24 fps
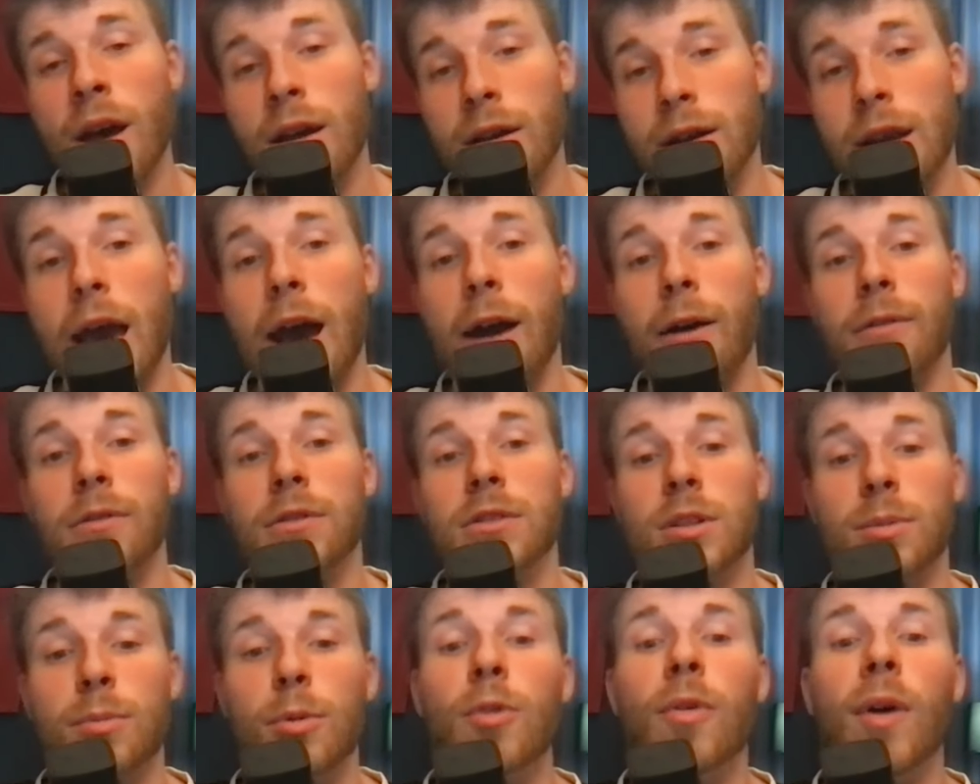Now,
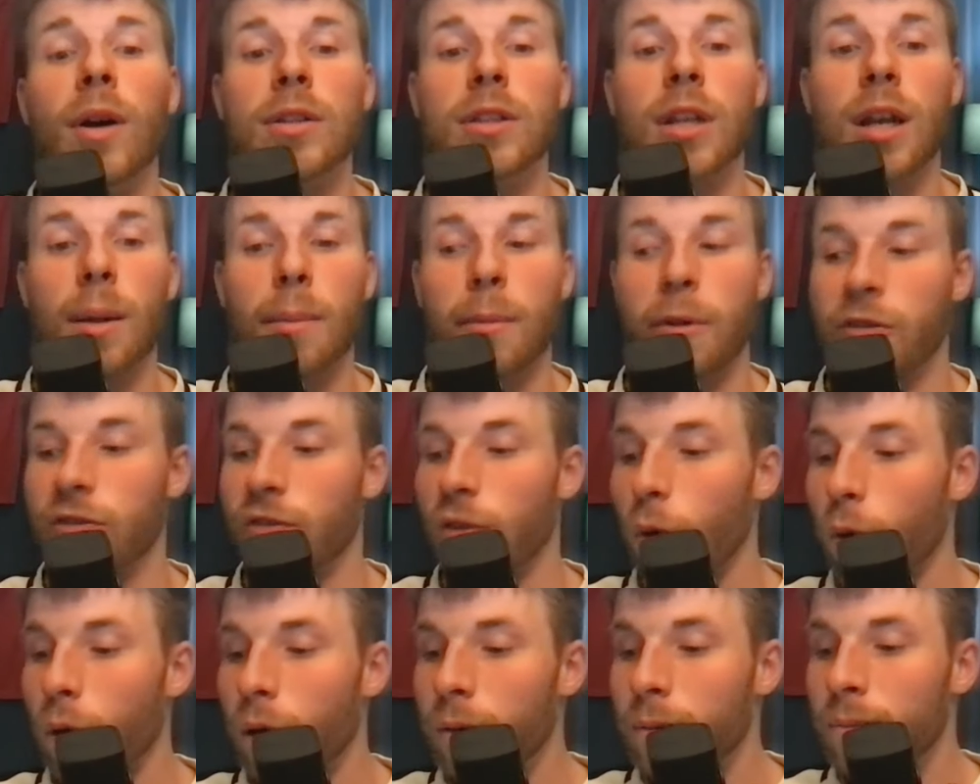to move on to number
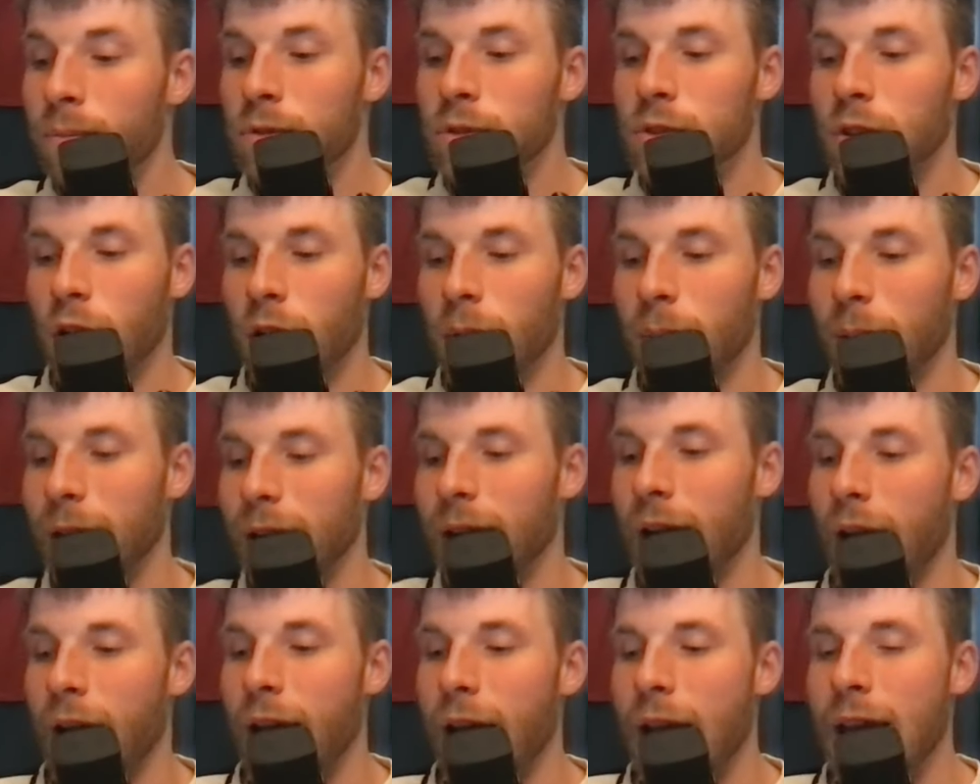four, talk about a
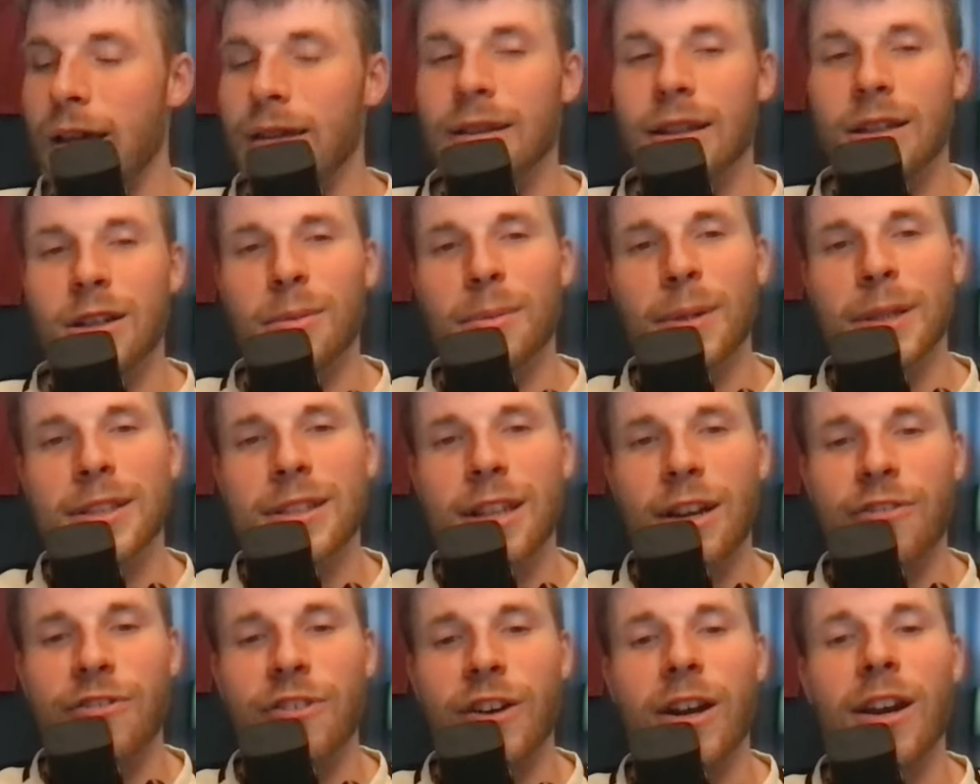guy a little bit
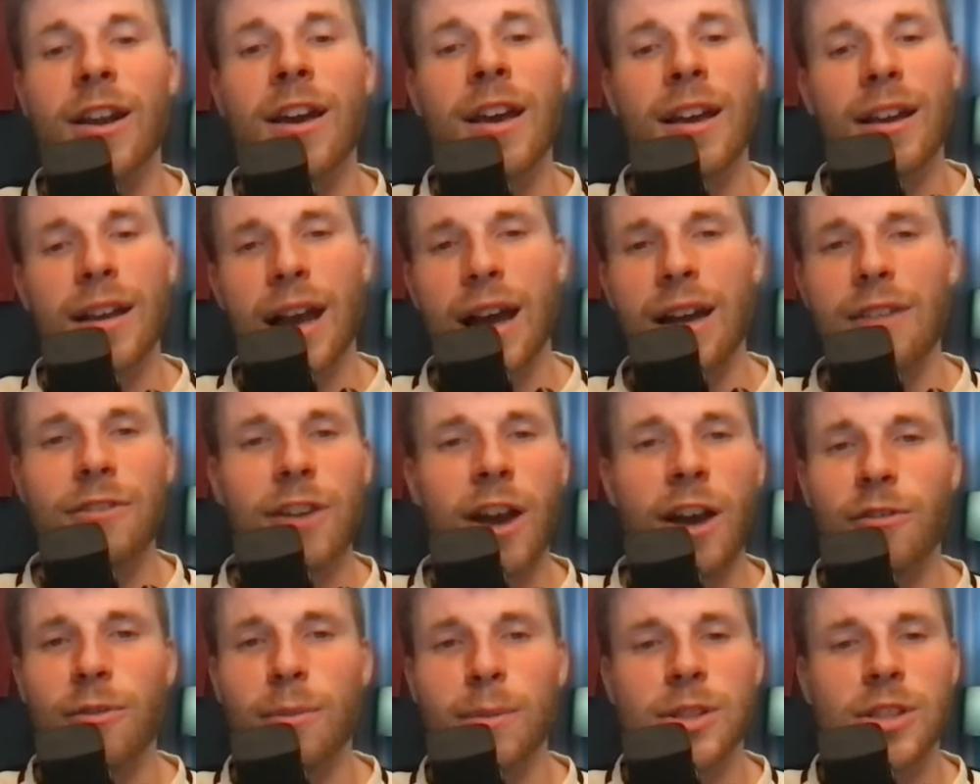different, kind of
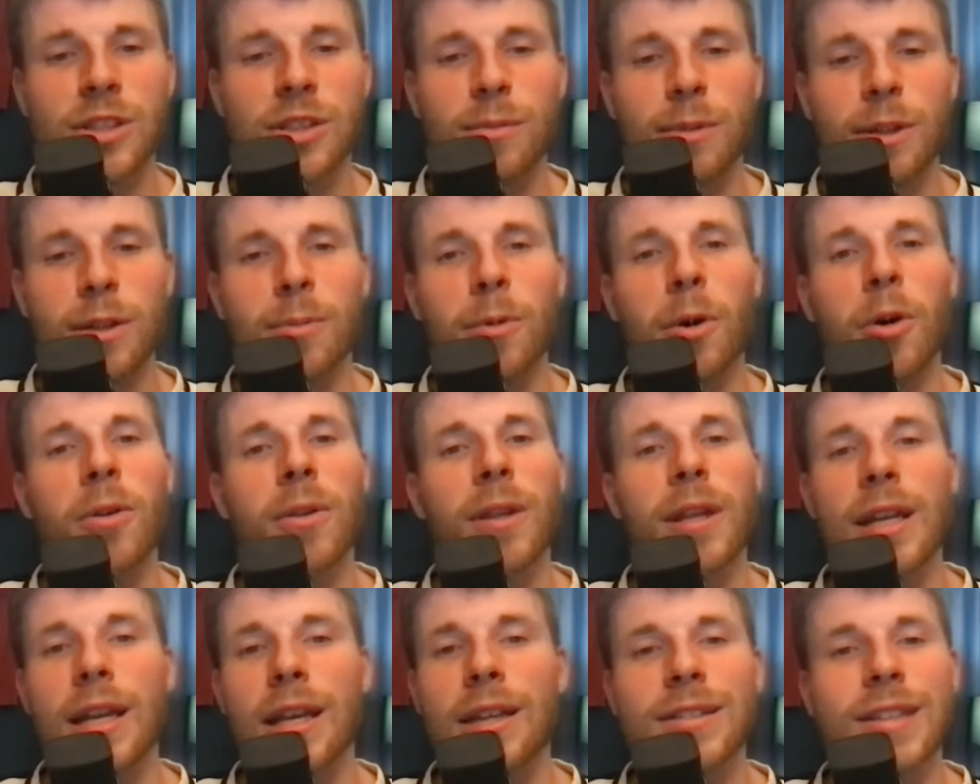come from a similar mold
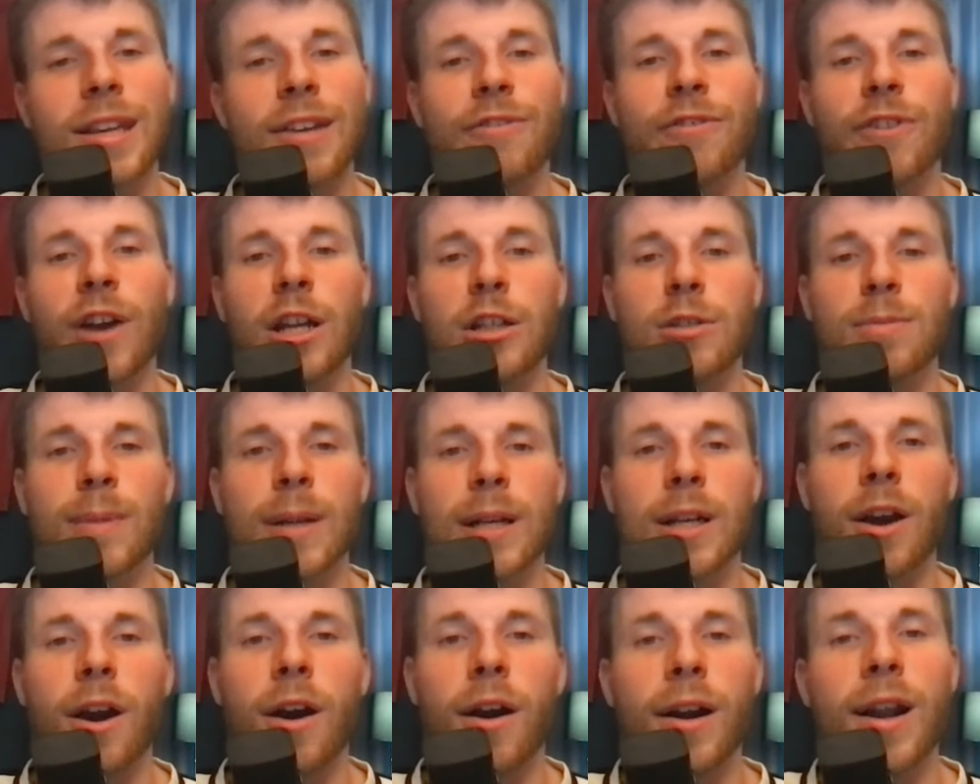that he is a
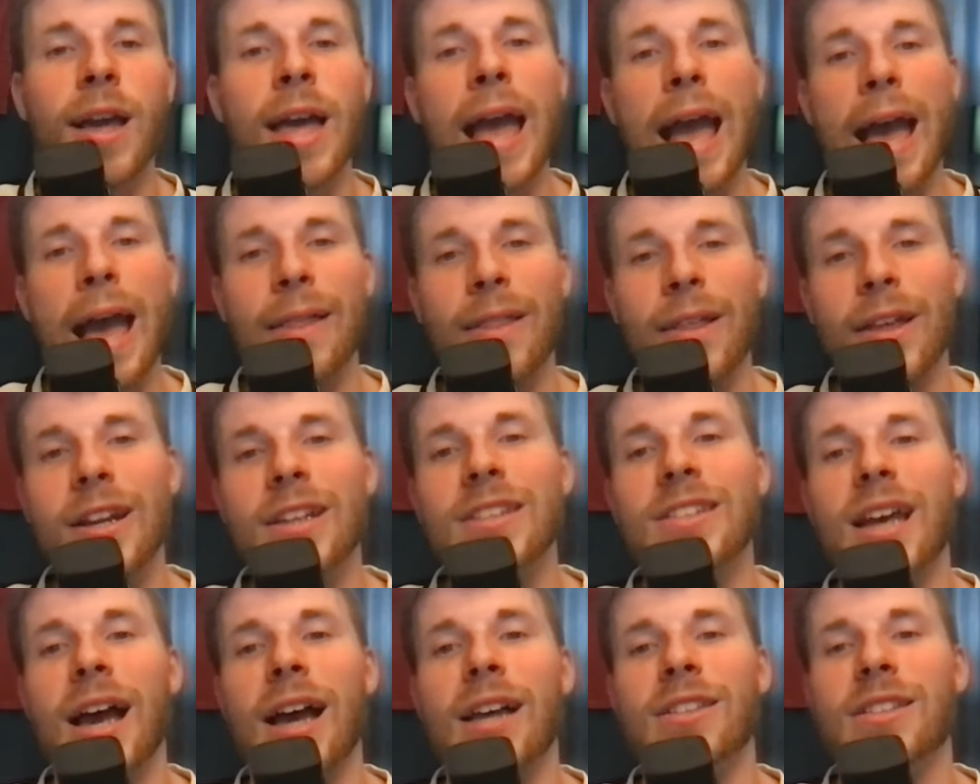freshman guard, and that
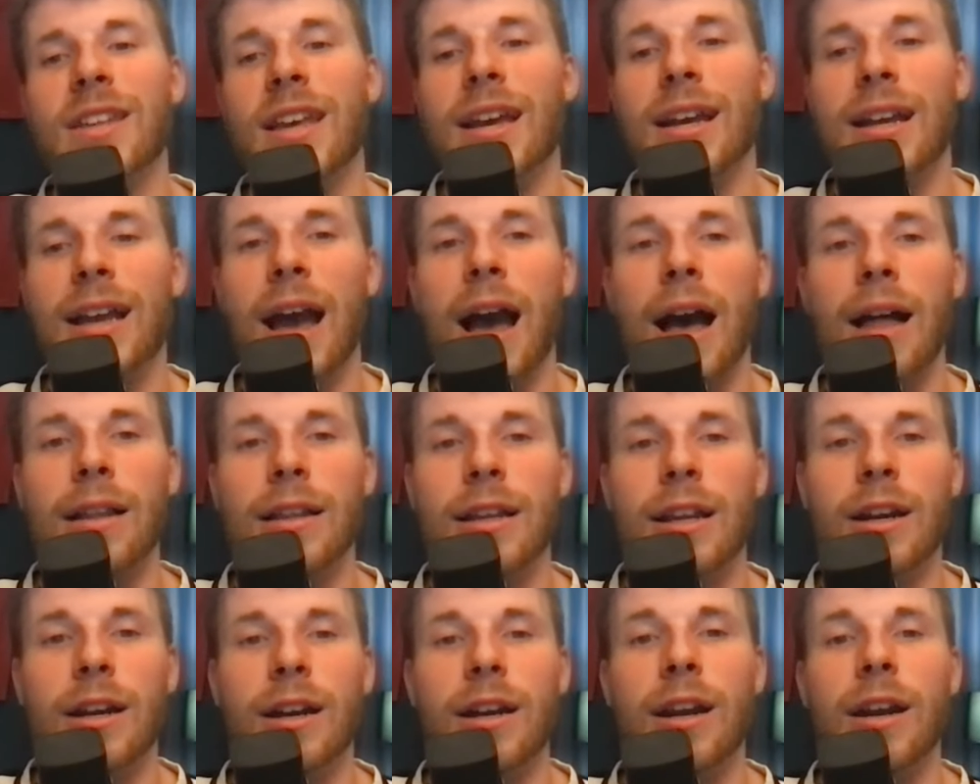is Isaiah
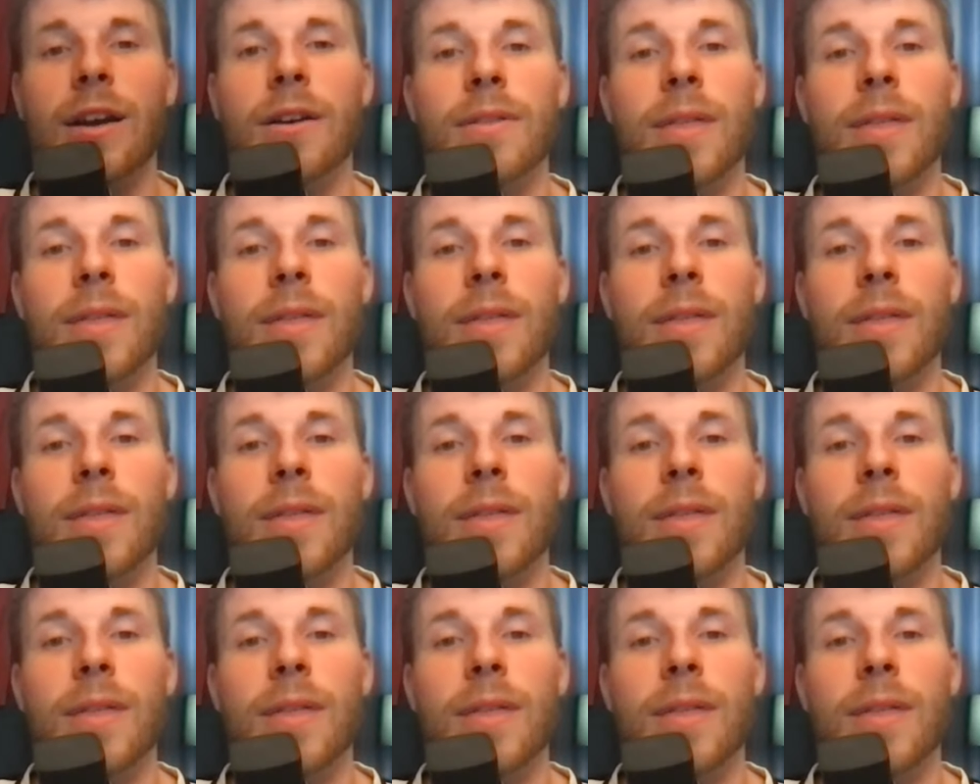Collier here.